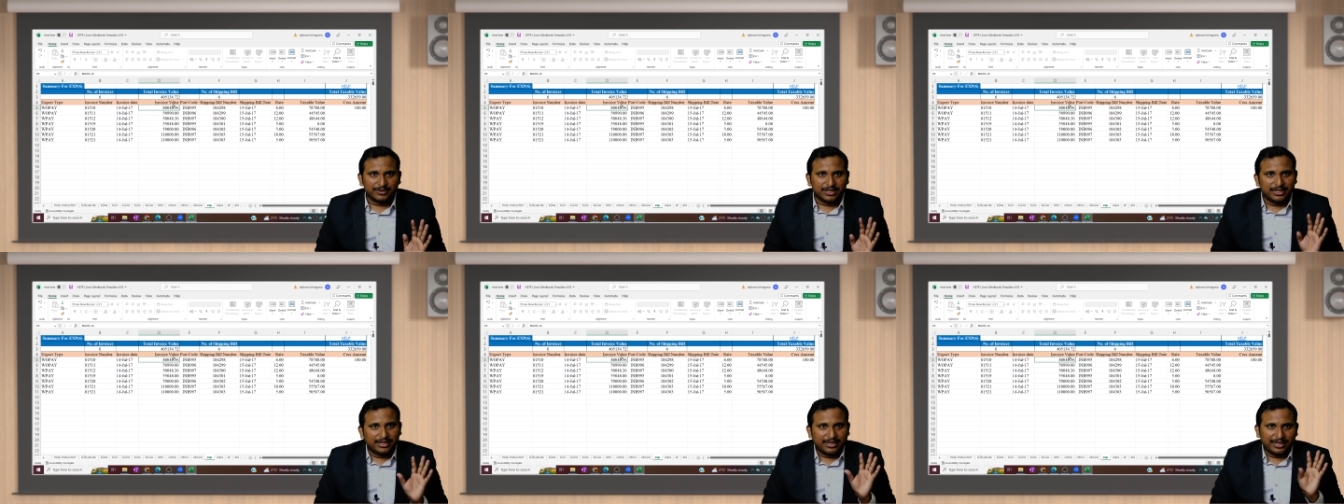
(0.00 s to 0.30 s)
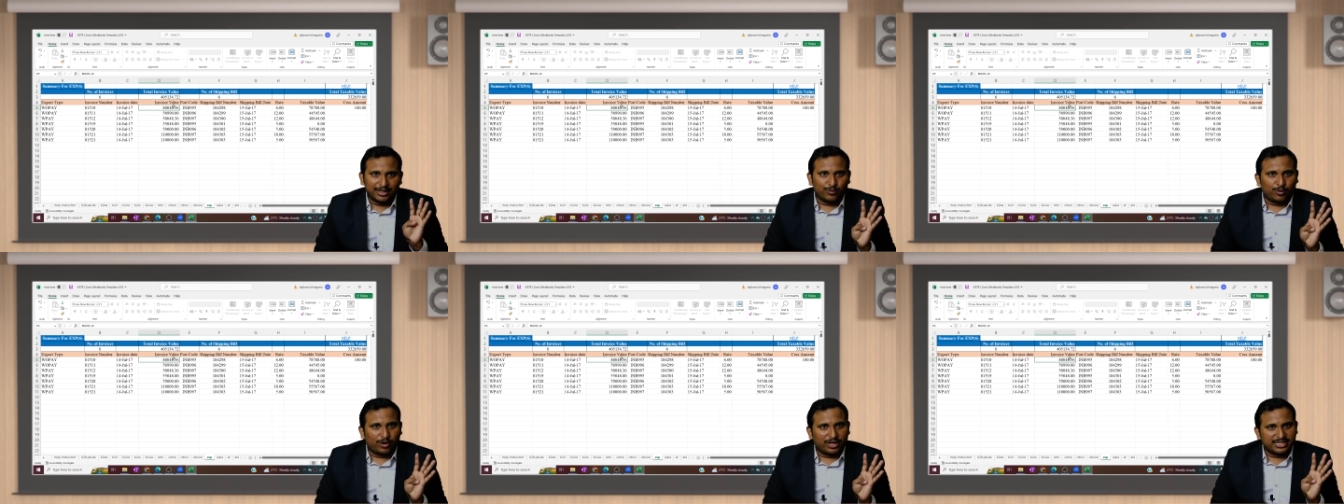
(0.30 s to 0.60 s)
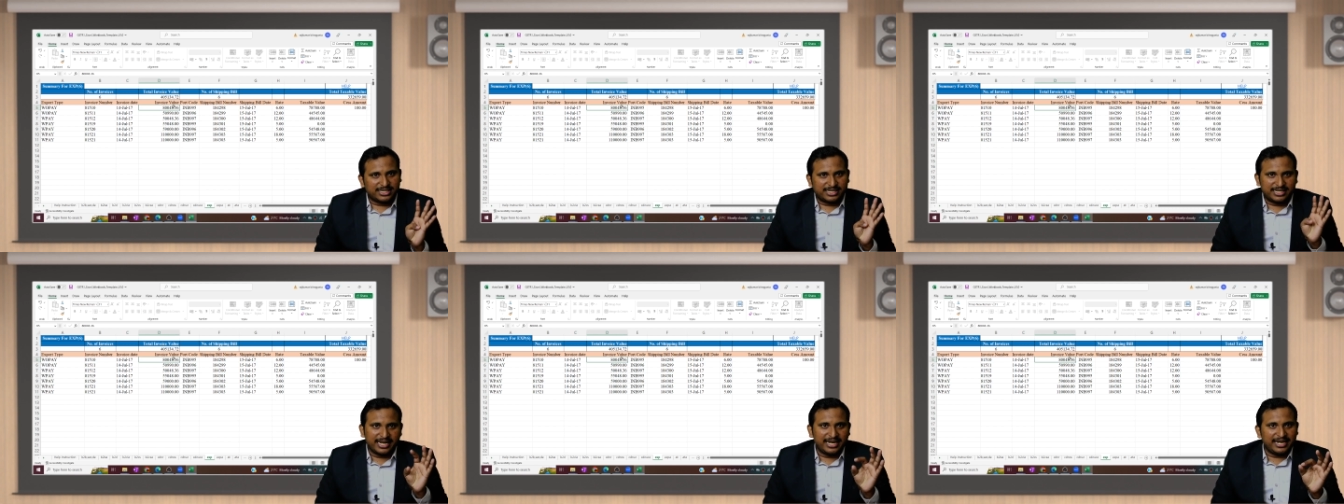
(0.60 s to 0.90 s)
Invoice
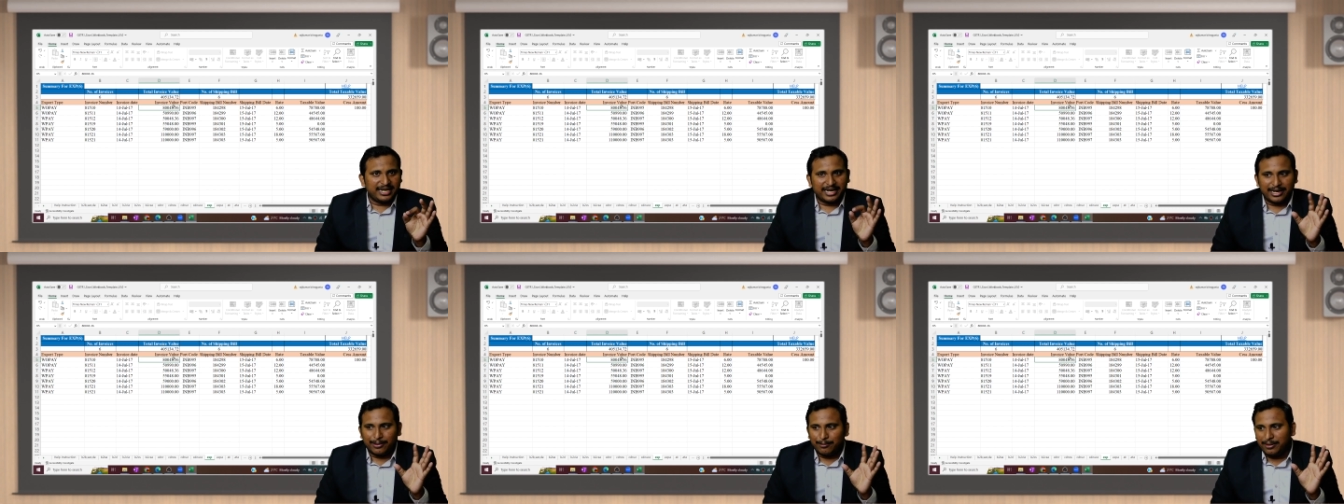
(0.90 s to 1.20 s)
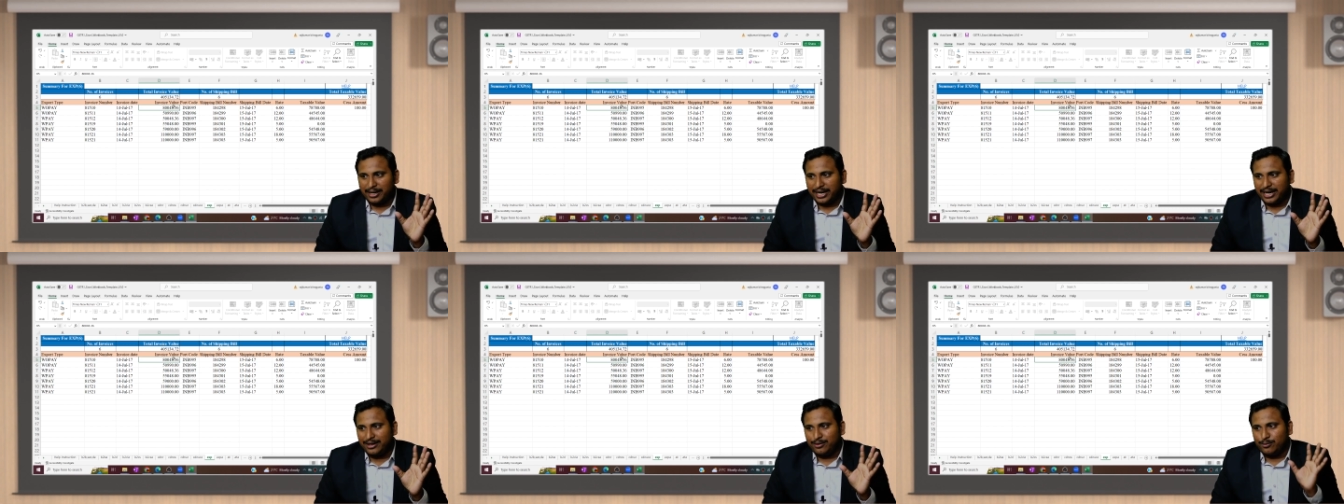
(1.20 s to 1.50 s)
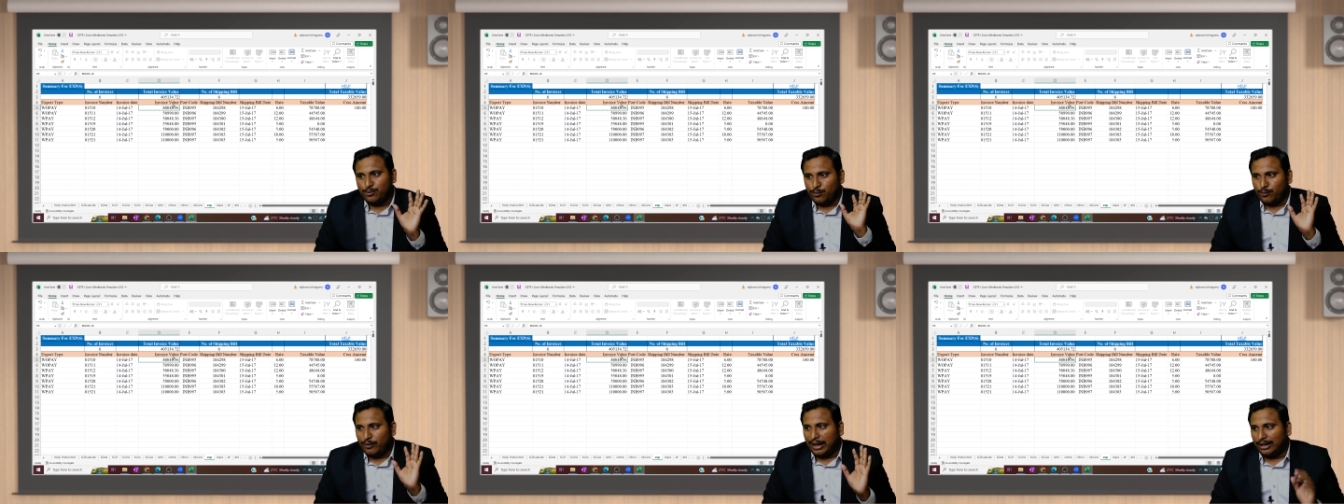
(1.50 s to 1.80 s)
date, number, and
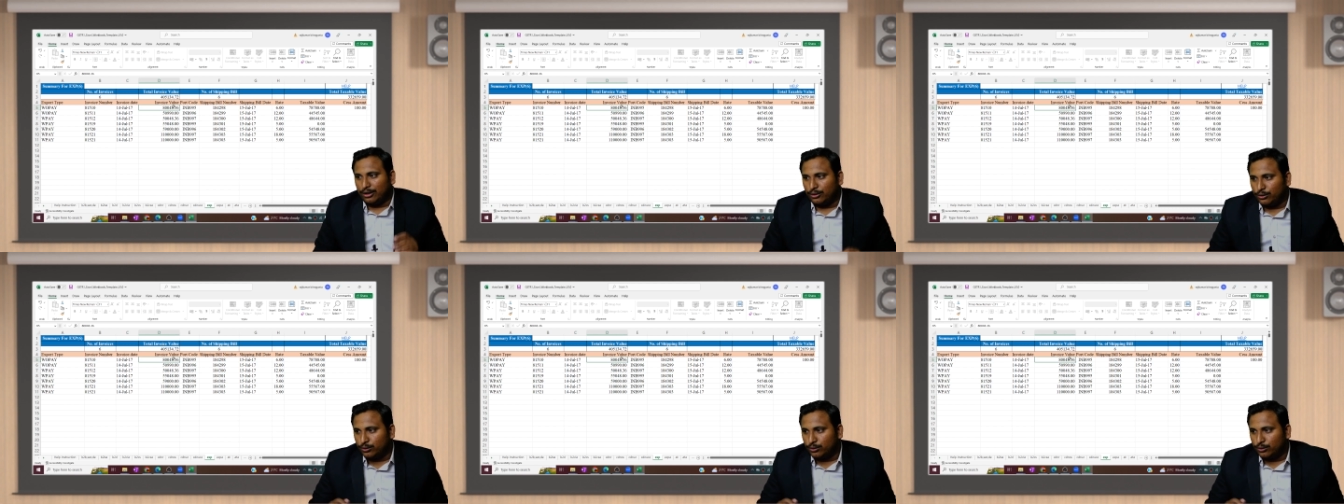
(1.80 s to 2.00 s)
value.